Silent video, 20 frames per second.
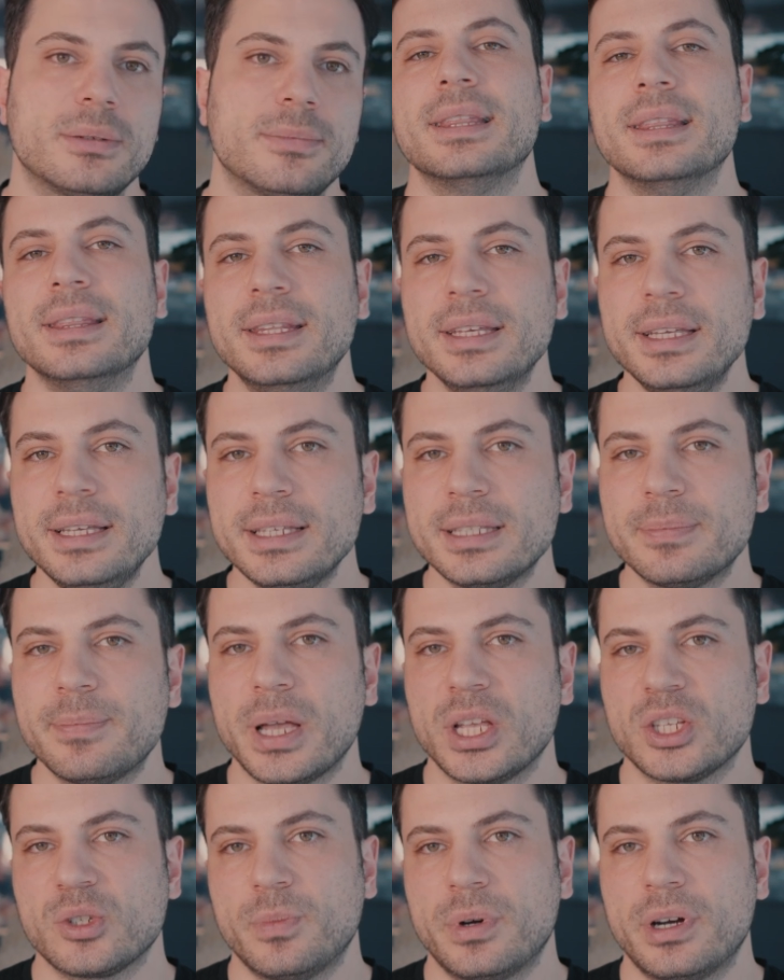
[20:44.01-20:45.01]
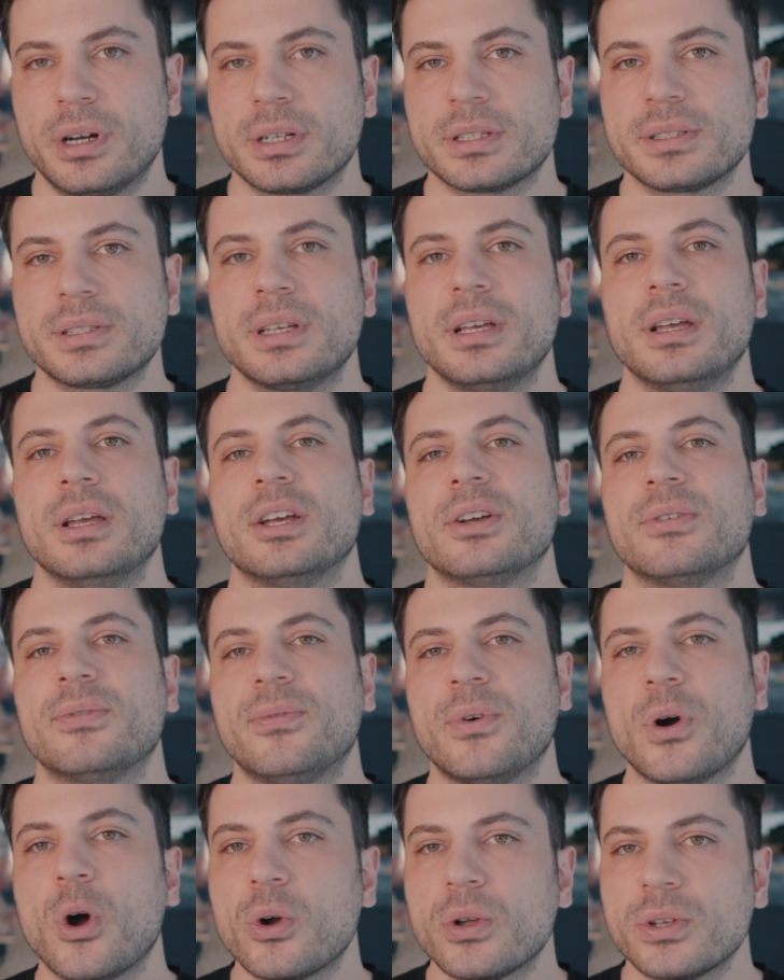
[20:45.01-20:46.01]
These benchmarks
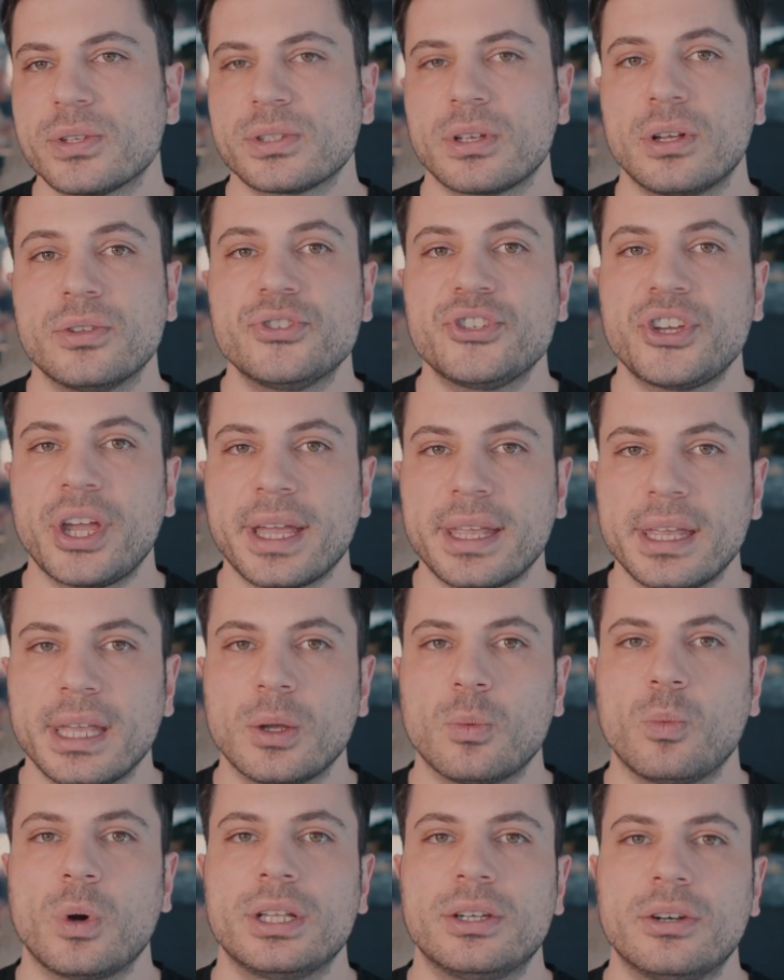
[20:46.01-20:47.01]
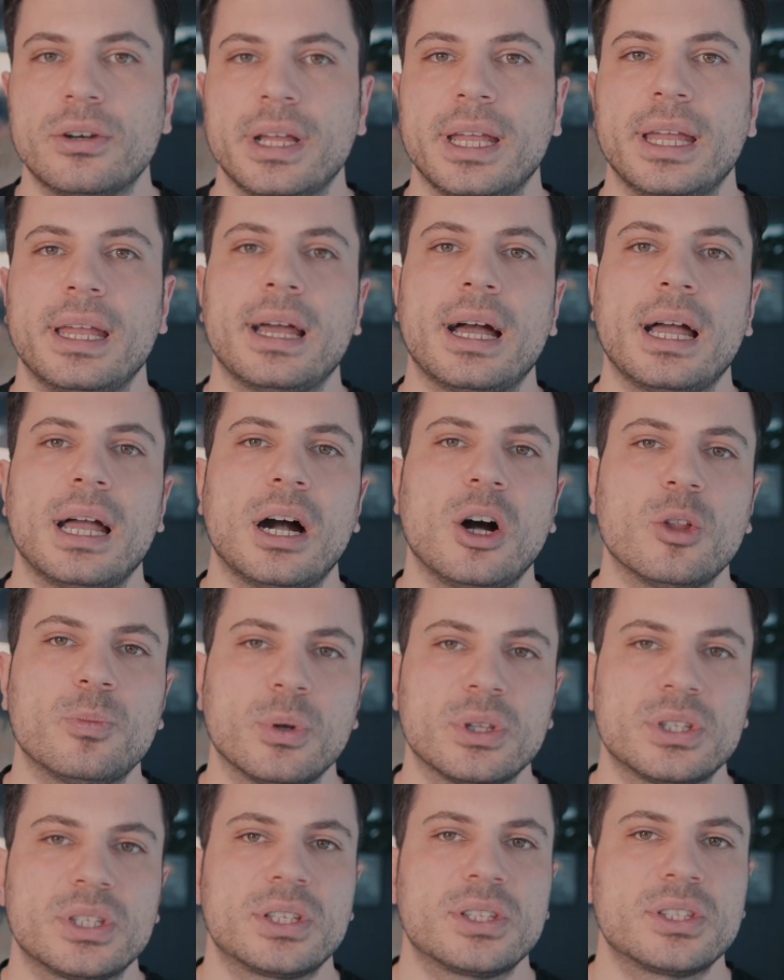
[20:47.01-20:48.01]
focus on checking whether AI
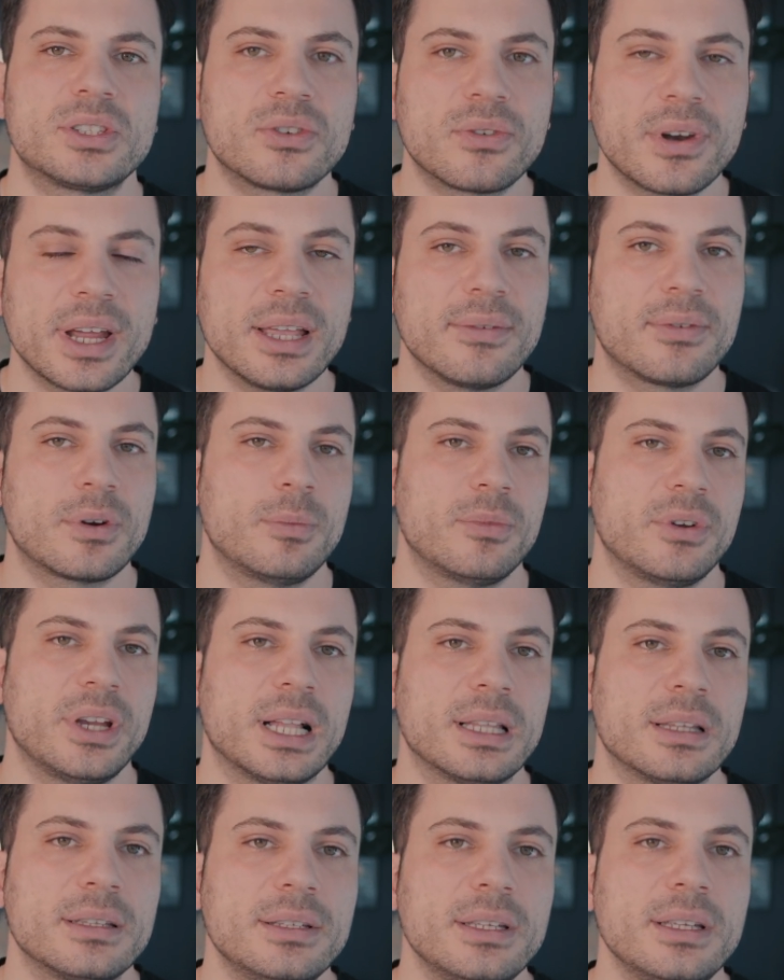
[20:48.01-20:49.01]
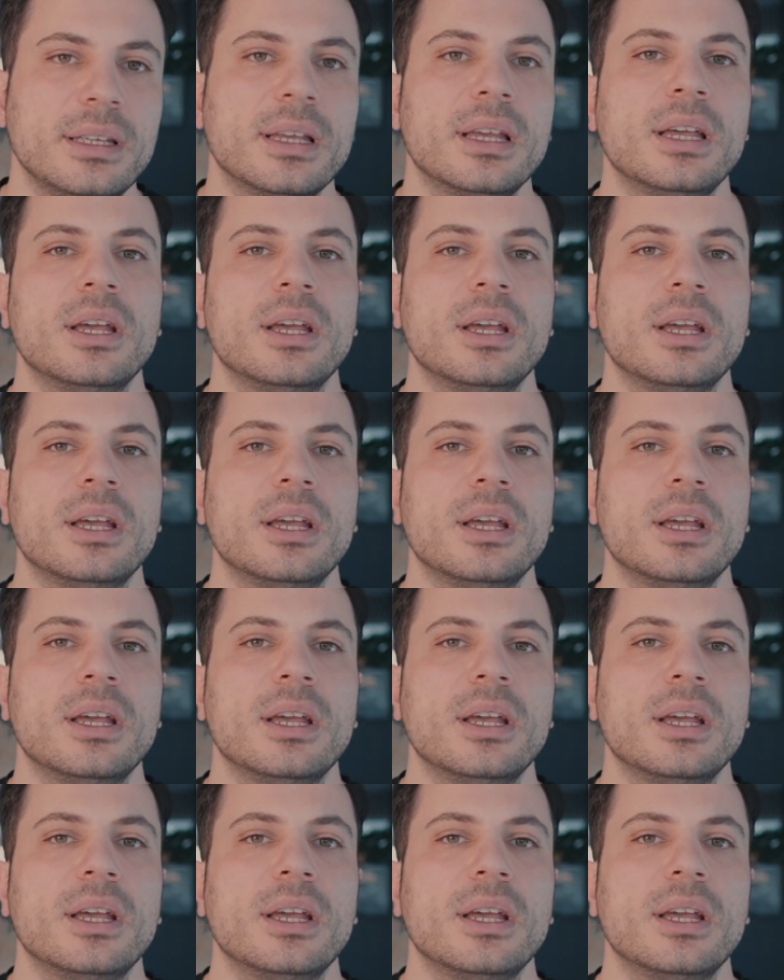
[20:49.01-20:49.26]
outputs stray from reality